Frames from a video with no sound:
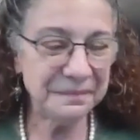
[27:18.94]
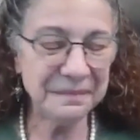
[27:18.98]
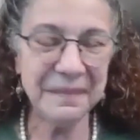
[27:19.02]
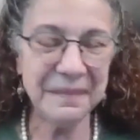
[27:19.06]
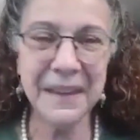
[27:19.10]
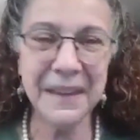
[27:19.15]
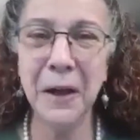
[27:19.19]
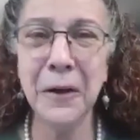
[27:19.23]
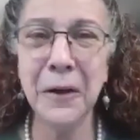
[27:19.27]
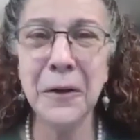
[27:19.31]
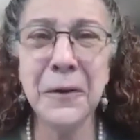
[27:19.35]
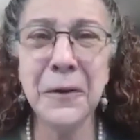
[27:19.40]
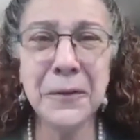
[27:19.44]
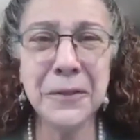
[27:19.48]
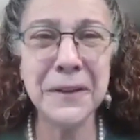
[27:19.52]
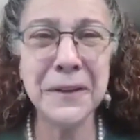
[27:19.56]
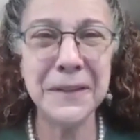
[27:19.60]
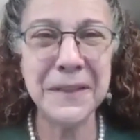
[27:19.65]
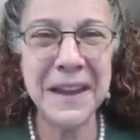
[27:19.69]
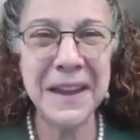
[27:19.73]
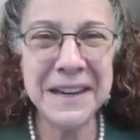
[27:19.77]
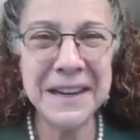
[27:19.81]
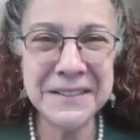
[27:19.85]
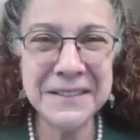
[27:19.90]
oh, the
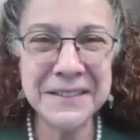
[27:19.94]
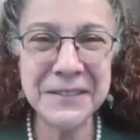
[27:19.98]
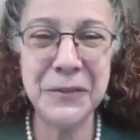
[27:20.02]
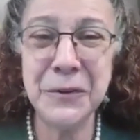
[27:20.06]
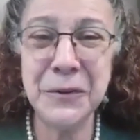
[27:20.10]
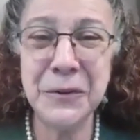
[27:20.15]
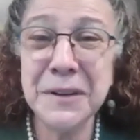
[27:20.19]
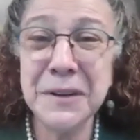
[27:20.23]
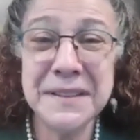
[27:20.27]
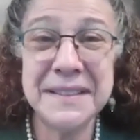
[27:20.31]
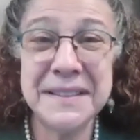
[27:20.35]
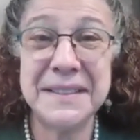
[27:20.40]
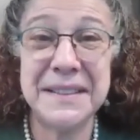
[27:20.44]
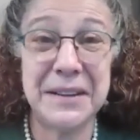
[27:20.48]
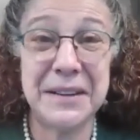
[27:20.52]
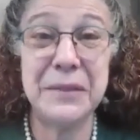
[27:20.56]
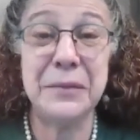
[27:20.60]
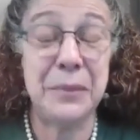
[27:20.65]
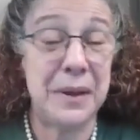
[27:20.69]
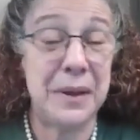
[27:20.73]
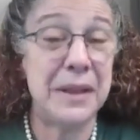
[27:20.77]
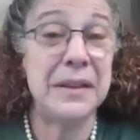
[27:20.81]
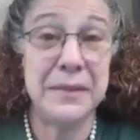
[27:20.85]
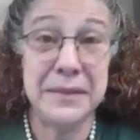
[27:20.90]
lace forest,
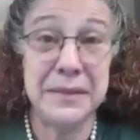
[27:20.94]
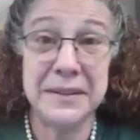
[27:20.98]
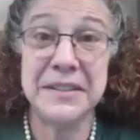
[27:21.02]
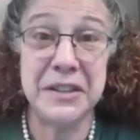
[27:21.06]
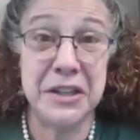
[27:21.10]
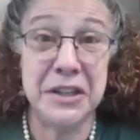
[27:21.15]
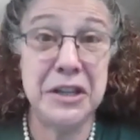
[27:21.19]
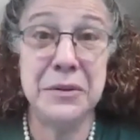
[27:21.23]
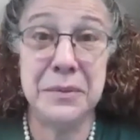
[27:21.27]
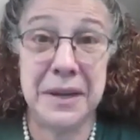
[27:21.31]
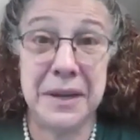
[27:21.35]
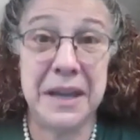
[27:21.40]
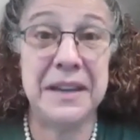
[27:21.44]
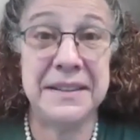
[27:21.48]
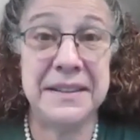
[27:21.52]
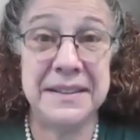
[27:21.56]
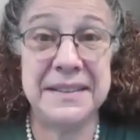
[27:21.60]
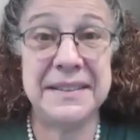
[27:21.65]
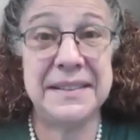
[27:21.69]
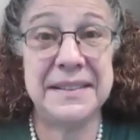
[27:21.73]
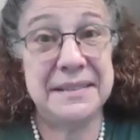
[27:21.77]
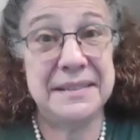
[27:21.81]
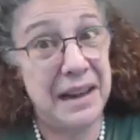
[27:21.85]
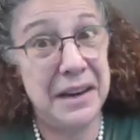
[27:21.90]
well, it's new
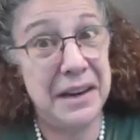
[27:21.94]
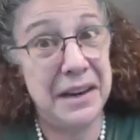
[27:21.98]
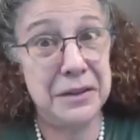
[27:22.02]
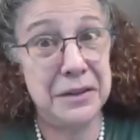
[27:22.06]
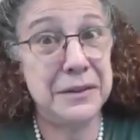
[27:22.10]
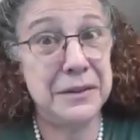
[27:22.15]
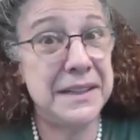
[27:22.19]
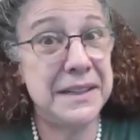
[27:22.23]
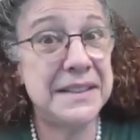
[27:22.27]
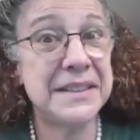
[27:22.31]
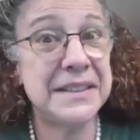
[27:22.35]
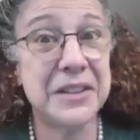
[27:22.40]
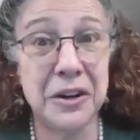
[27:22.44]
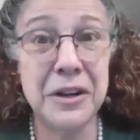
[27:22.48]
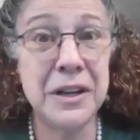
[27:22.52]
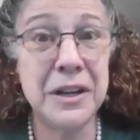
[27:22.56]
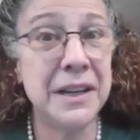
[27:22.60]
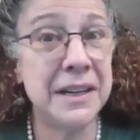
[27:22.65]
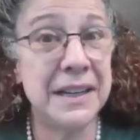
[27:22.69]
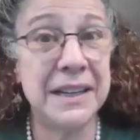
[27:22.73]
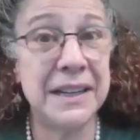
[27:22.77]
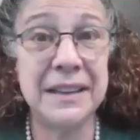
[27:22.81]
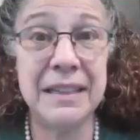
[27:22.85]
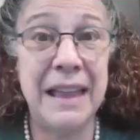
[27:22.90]
because I only
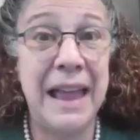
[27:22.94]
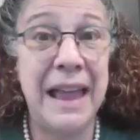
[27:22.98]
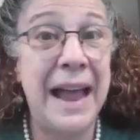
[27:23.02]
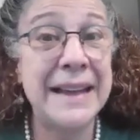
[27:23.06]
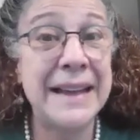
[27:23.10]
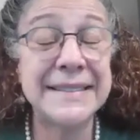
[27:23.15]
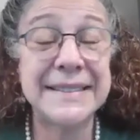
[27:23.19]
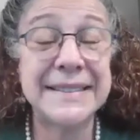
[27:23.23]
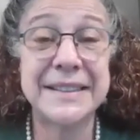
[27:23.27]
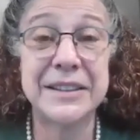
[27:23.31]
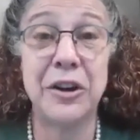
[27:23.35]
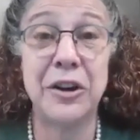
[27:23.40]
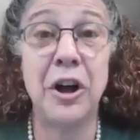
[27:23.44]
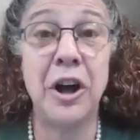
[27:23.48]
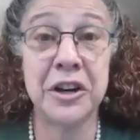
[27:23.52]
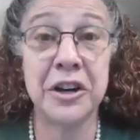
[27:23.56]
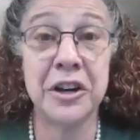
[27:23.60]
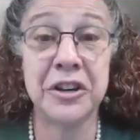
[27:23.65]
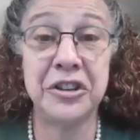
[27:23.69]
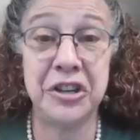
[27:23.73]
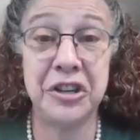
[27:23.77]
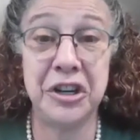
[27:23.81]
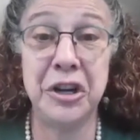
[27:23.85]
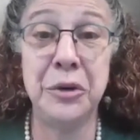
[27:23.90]
started it last
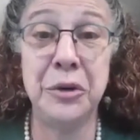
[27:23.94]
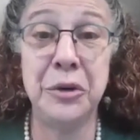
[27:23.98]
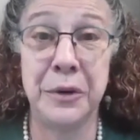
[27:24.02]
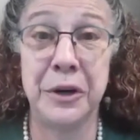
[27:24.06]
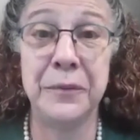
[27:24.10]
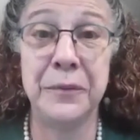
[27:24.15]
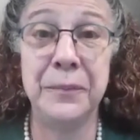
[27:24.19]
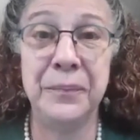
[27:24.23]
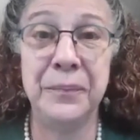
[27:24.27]
October.